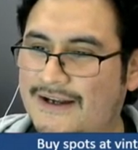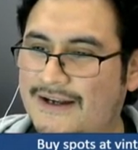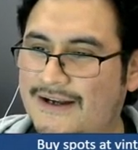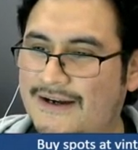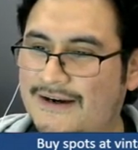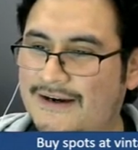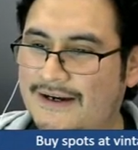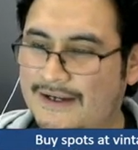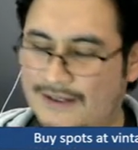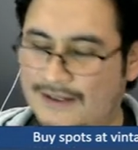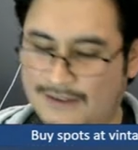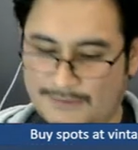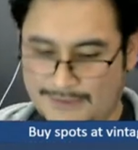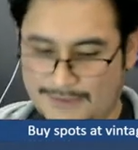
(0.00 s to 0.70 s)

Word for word: All right, I'm gonna